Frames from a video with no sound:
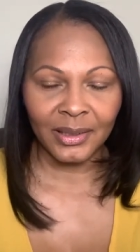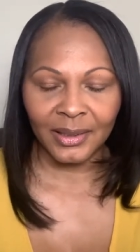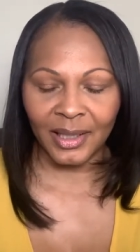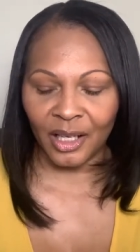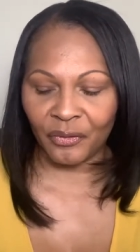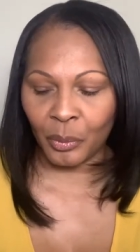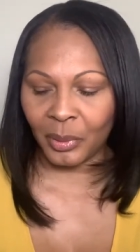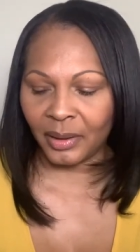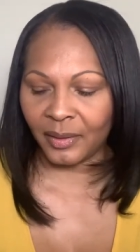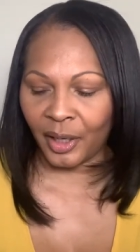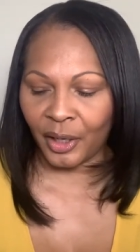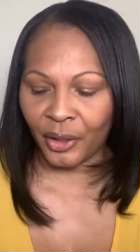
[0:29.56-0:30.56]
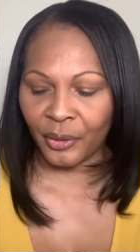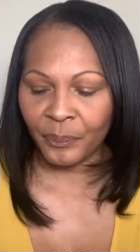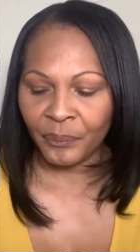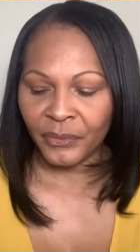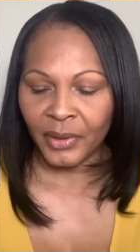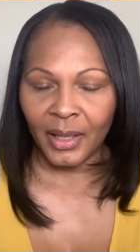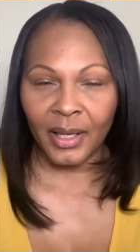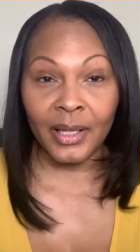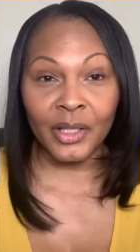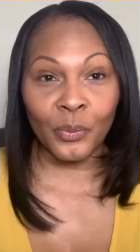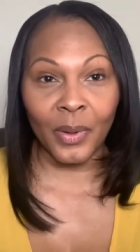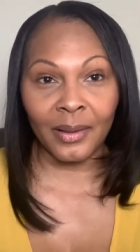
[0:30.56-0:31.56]
uh, feminine care
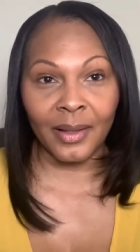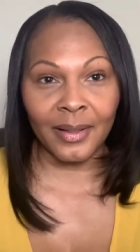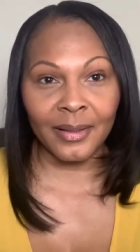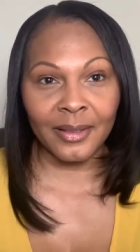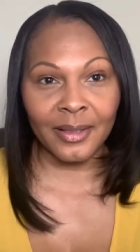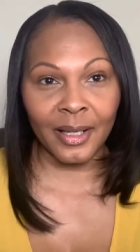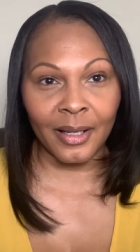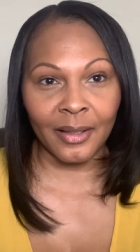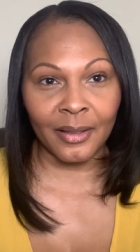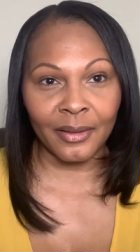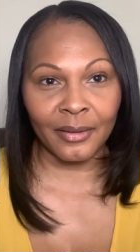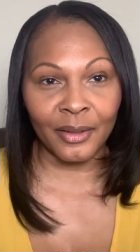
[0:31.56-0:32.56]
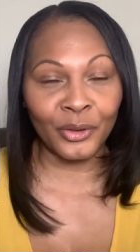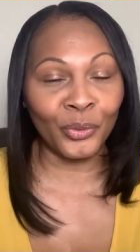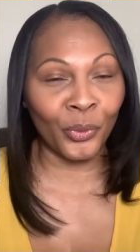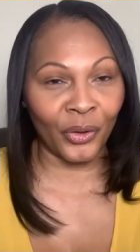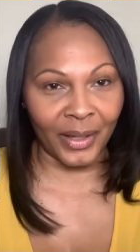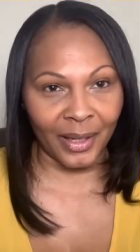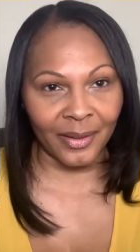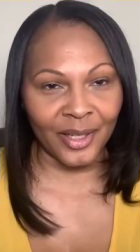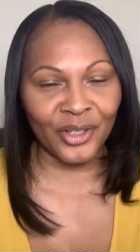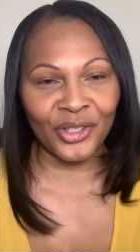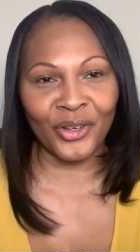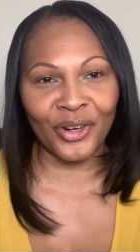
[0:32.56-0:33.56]
as well as uh, a new workout. I
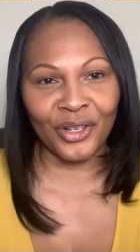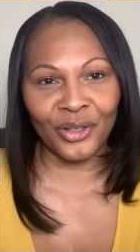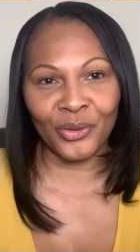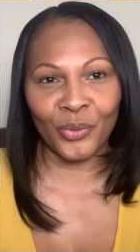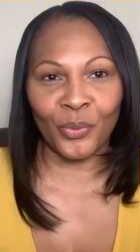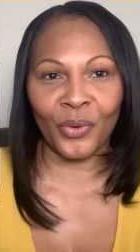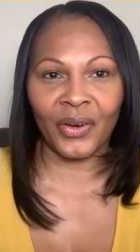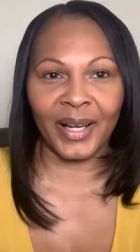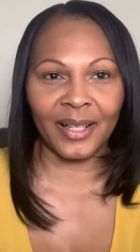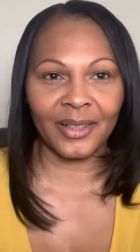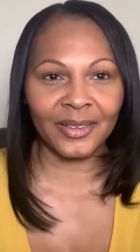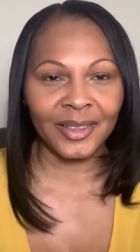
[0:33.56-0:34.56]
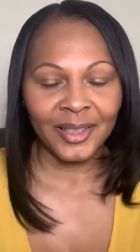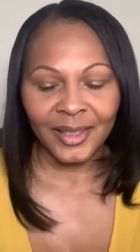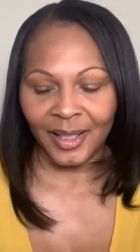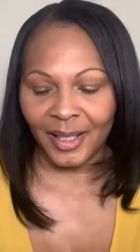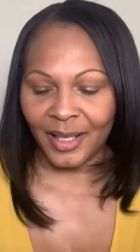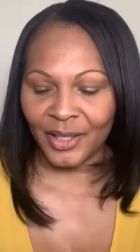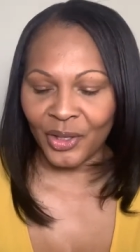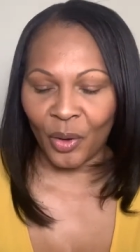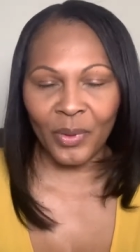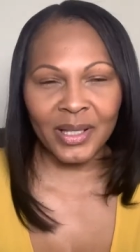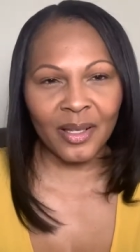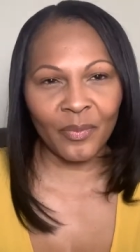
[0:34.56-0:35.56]
just started a new workout. Uh, so I
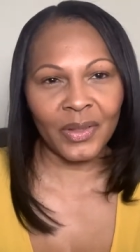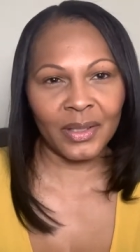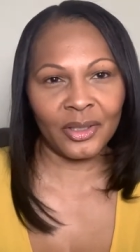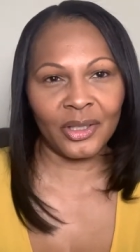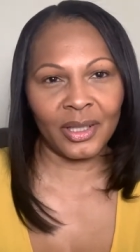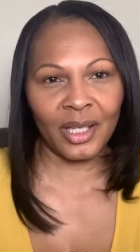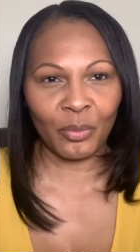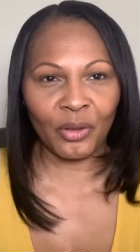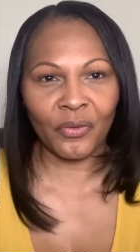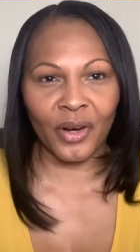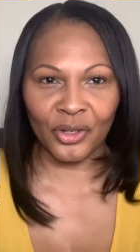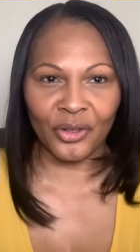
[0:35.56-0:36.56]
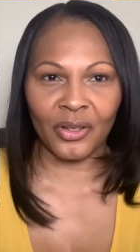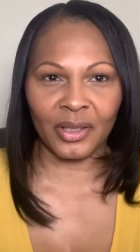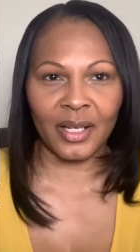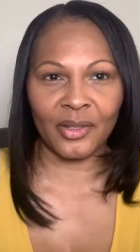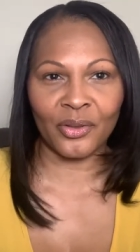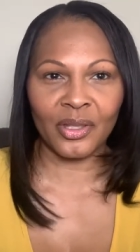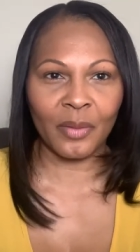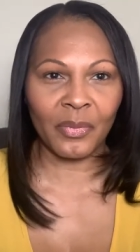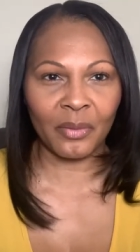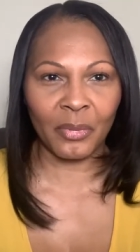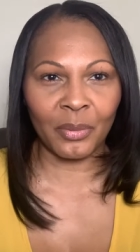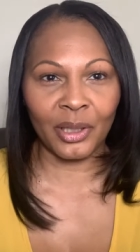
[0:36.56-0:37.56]
want something to keep me fresh all day. So
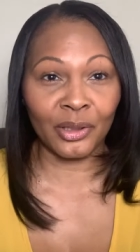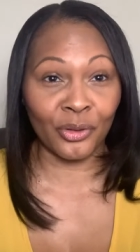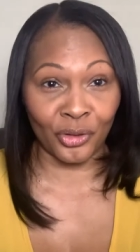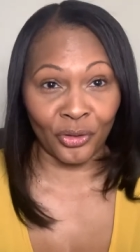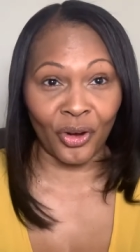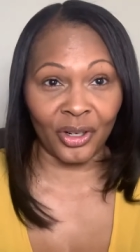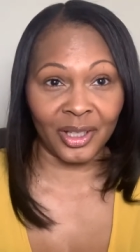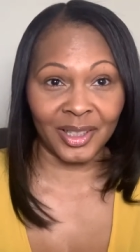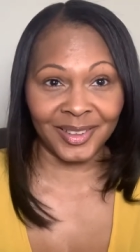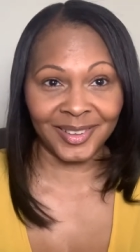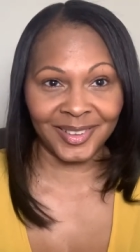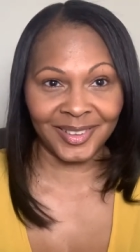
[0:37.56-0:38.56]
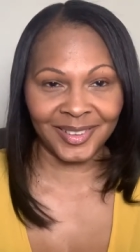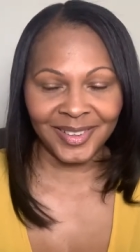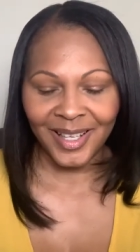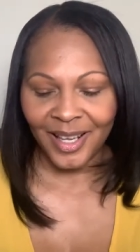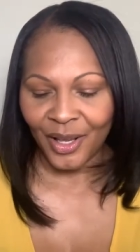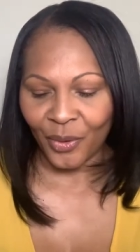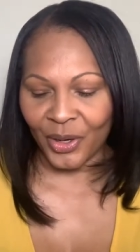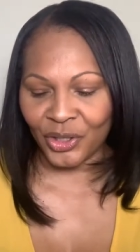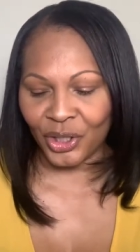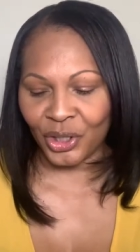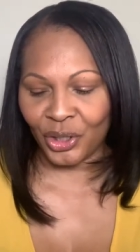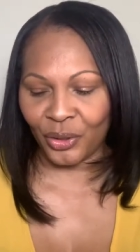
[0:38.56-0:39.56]
something maybe a little stronger.
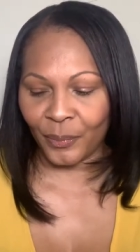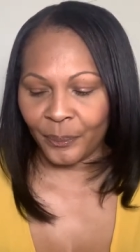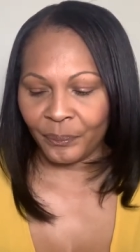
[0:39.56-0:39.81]
Question two.